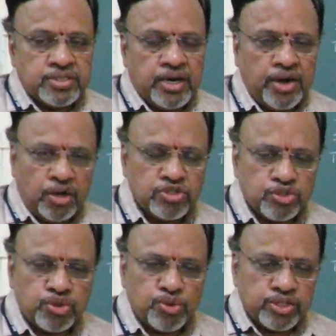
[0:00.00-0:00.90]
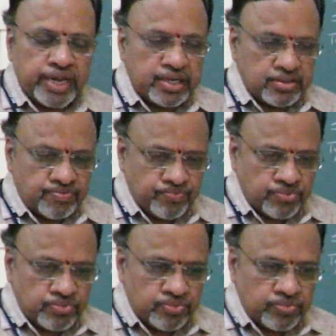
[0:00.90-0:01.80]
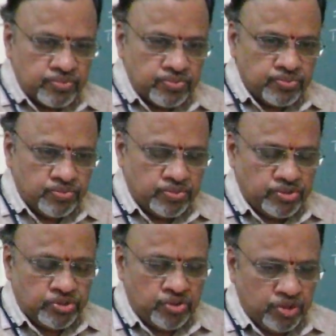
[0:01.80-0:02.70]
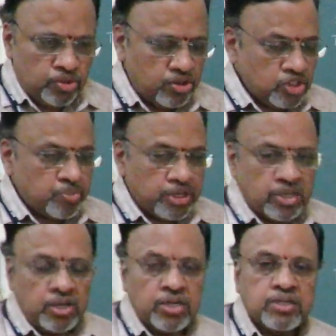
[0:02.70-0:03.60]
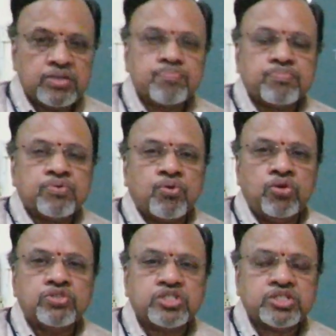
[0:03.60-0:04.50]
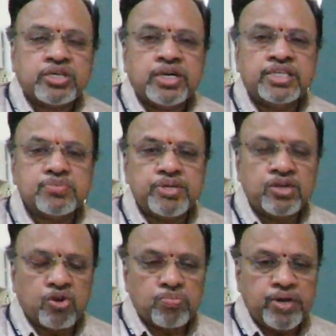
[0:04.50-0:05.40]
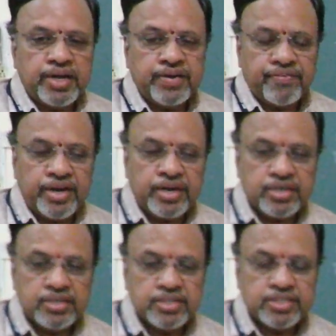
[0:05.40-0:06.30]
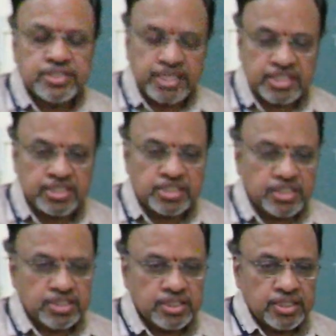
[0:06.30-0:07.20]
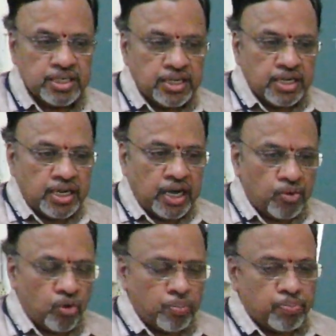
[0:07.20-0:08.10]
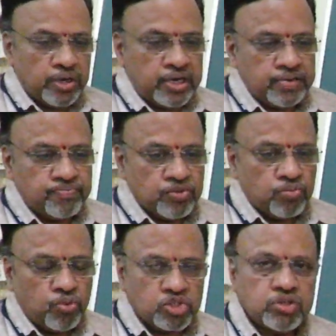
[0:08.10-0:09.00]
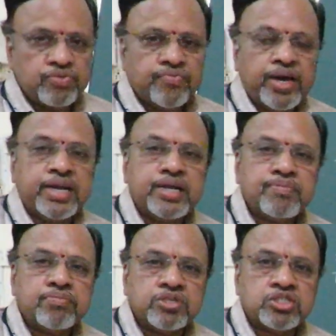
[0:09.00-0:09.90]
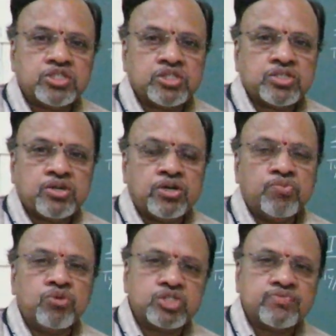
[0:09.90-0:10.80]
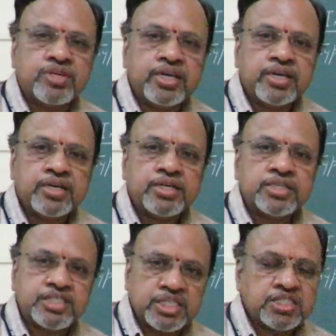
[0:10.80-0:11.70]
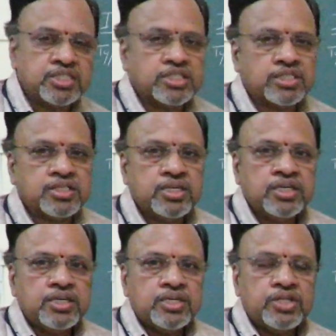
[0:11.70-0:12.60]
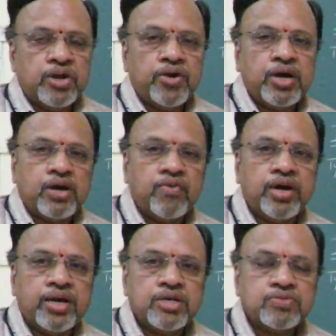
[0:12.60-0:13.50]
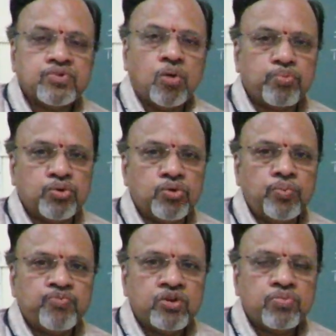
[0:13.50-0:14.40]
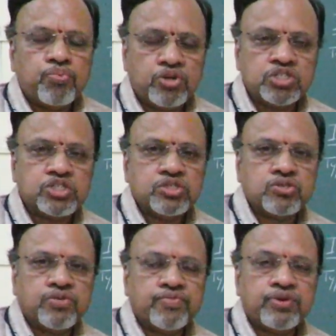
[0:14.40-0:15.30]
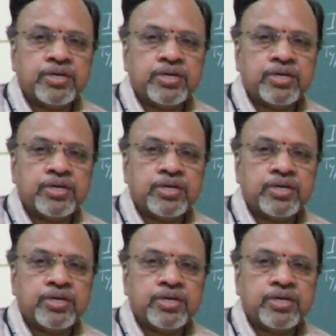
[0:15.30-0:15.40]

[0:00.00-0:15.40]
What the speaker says: And also you know that even though this particular course has been taught by different sections, I hope most of the faculty members, or in most of the sections, they would have covered up to projections of